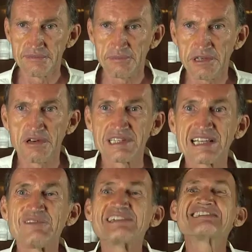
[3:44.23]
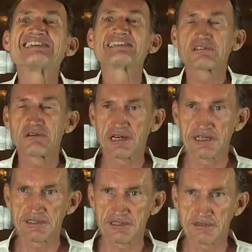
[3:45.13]
Because it will
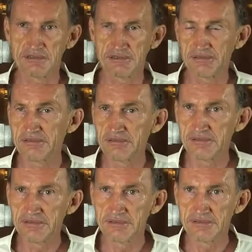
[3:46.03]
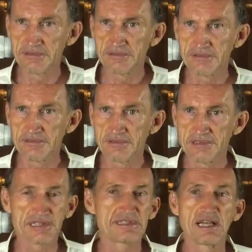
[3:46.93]
discourage you.
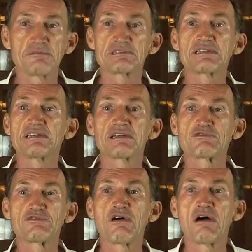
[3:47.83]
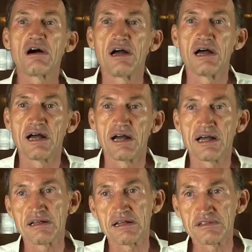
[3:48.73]
The same thing is for
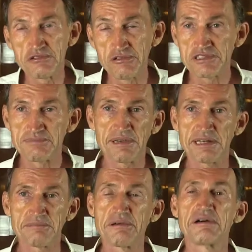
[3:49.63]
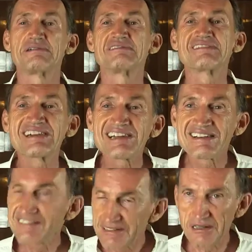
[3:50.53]
a newspaper.
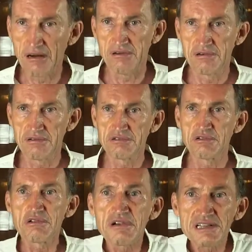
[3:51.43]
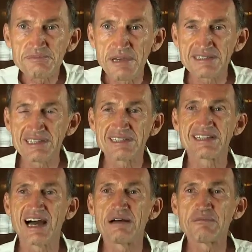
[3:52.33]
No, you spend the
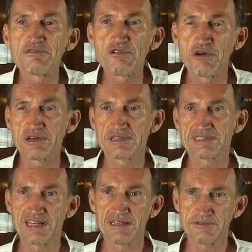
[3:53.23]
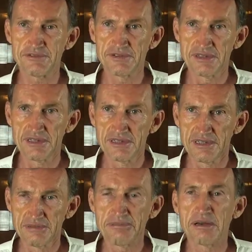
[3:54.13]
time for yourself,
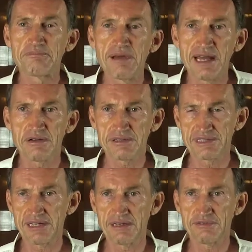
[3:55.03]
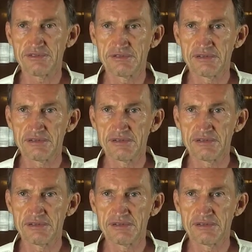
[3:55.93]
prepare yourself,